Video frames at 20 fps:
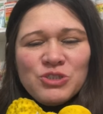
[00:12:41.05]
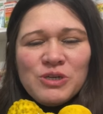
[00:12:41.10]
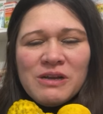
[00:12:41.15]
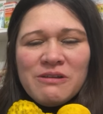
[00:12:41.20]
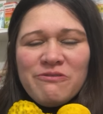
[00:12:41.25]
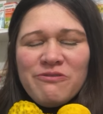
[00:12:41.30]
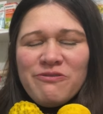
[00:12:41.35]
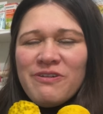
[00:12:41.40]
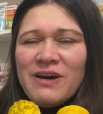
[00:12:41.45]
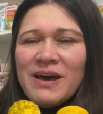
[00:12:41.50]

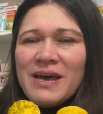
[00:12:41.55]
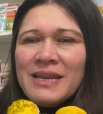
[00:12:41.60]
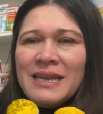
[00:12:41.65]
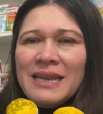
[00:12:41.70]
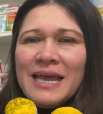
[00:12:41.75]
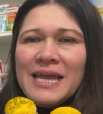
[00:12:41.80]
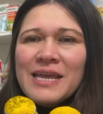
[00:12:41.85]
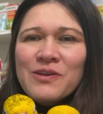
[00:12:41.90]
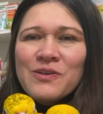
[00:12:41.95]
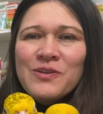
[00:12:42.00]
and fun
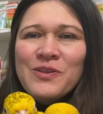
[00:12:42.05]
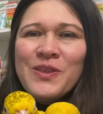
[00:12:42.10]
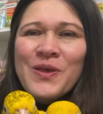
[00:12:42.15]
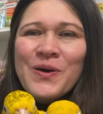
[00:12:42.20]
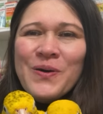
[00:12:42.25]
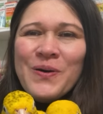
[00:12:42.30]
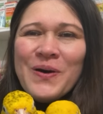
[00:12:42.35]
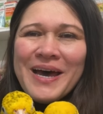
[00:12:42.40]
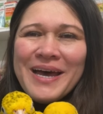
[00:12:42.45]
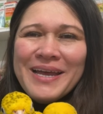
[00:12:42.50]
like
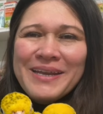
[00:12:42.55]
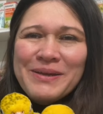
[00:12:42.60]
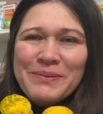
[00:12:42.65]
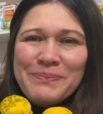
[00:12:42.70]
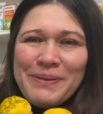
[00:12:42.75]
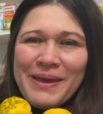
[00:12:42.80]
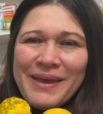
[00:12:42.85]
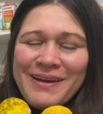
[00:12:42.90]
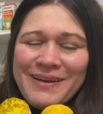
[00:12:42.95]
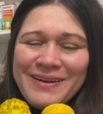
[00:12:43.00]
no other
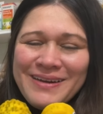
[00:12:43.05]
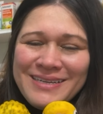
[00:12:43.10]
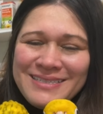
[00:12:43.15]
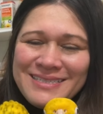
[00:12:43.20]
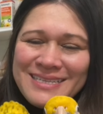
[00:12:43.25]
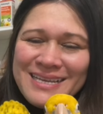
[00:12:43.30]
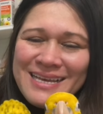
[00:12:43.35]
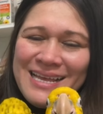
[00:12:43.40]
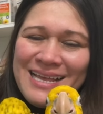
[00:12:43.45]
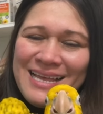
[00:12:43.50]

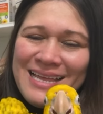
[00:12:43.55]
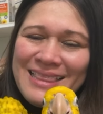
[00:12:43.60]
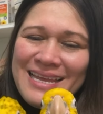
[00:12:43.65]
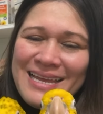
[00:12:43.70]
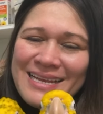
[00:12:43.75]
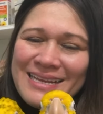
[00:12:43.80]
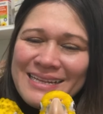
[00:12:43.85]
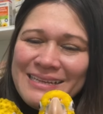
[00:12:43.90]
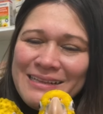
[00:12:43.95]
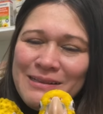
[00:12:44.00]
parrots,
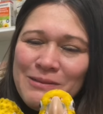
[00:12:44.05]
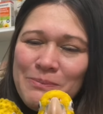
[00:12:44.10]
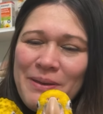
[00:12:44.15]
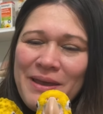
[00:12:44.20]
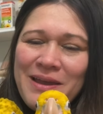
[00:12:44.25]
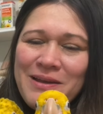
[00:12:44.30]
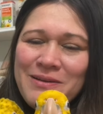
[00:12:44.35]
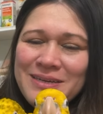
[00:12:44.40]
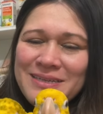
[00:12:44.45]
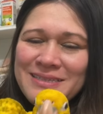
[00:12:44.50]
like little
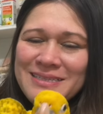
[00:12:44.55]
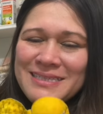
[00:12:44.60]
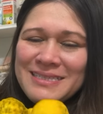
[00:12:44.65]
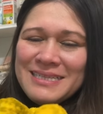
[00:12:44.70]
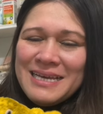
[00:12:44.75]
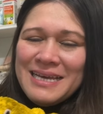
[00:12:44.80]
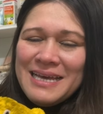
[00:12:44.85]
parrots.